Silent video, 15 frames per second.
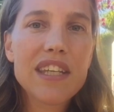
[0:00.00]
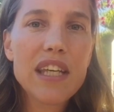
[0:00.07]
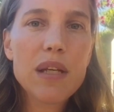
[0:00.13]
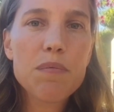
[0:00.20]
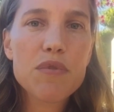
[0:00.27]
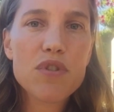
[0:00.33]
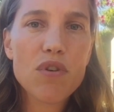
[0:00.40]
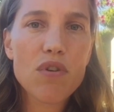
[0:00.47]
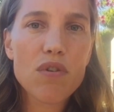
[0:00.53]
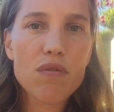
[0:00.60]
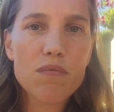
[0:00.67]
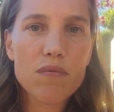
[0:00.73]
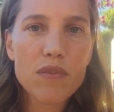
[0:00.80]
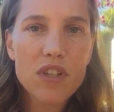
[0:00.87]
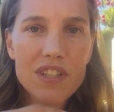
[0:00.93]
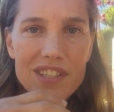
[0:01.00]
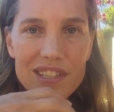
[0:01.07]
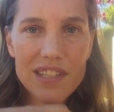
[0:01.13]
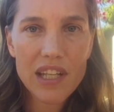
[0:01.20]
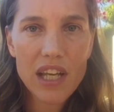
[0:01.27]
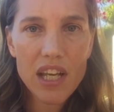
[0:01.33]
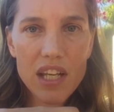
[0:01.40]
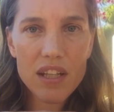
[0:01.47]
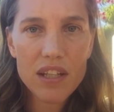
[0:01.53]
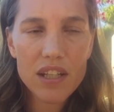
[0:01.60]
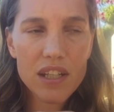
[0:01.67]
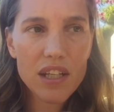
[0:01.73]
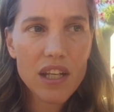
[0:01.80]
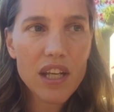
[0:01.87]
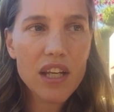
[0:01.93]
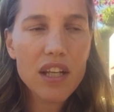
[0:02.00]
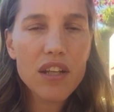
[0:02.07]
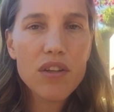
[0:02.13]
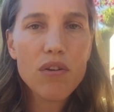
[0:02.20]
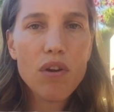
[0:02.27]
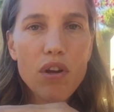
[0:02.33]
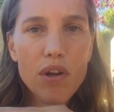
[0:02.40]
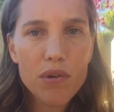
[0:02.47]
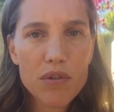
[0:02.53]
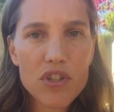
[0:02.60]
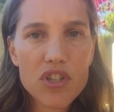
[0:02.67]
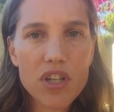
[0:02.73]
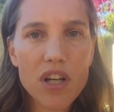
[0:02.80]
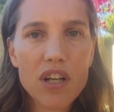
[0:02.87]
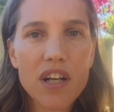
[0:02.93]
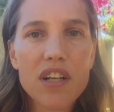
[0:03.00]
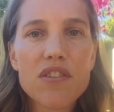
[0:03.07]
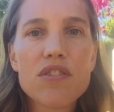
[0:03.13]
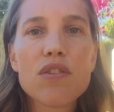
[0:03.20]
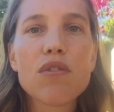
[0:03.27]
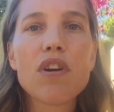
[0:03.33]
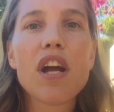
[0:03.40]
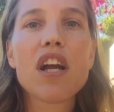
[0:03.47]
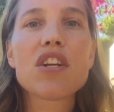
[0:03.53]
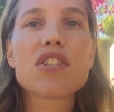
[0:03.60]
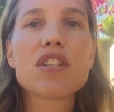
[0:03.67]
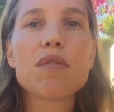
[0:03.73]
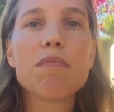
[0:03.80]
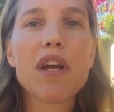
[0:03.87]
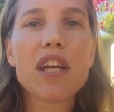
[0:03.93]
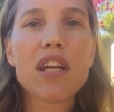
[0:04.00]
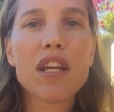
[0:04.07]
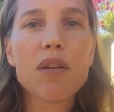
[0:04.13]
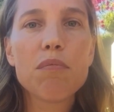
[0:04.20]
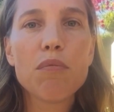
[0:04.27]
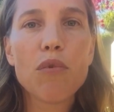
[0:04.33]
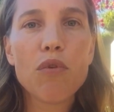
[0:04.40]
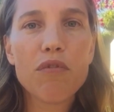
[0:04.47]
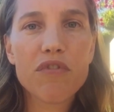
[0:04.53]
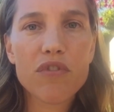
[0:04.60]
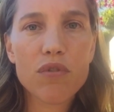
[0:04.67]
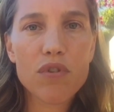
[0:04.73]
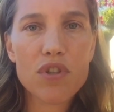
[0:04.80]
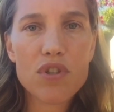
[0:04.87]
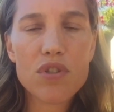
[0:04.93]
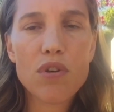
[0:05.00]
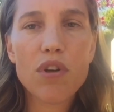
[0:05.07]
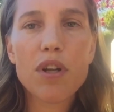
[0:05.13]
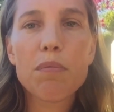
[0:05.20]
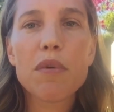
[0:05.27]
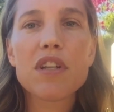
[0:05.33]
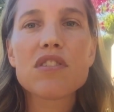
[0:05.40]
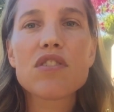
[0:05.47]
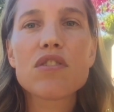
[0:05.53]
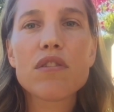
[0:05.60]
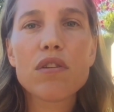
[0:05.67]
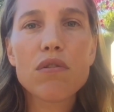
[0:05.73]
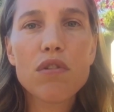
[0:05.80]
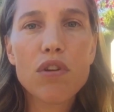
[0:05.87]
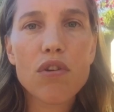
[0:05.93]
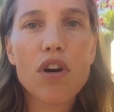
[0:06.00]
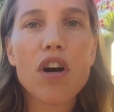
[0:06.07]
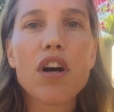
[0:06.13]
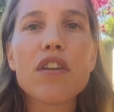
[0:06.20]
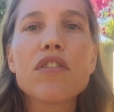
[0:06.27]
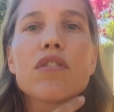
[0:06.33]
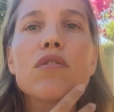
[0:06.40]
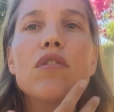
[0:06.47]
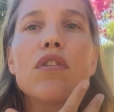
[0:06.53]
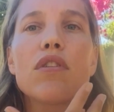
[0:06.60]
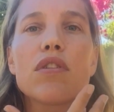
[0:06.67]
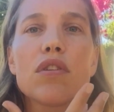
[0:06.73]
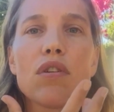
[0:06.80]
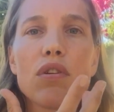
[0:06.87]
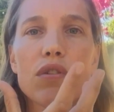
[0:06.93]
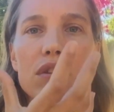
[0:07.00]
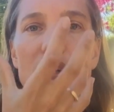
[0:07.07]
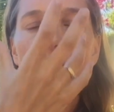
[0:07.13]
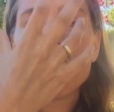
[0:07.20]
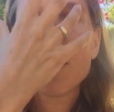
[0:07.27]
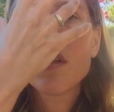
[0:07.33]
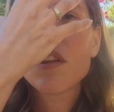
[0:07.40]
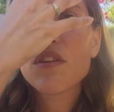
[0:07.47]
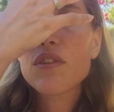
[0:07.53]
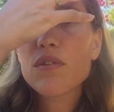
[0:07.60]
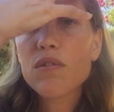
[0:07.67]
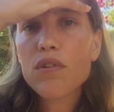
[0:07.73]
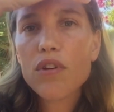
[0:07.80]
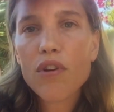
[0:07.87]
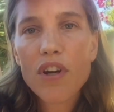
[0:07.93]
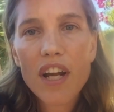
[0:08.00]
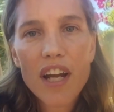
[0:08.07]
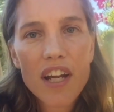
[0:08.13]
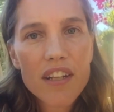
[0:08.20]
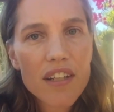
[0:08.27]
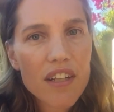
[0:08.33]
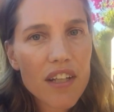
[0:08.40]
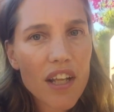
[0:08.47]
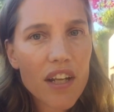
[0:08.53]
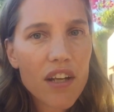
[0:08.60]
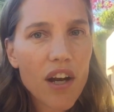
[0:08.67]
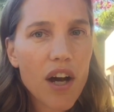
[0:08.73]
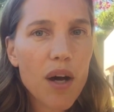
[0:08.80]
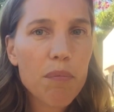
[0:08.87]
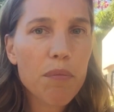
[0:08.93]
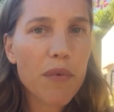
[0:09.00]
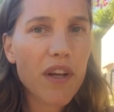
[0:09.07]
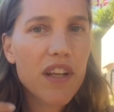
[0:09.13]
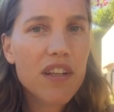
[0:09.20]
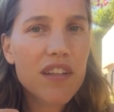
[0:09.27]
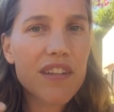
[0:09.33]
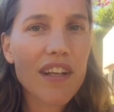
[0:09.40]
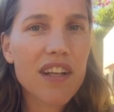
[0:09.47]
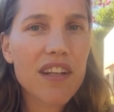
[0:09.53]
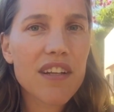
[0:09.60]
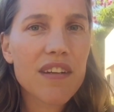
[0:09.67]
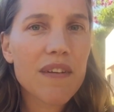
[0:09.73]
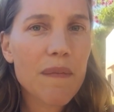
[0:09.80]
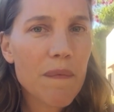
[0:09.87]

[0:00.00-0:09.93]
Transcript: keeps on staying in your lower chakras, you're actually making it move through your solar plexus, through your heart, through your throat, through your head, and then up, and then,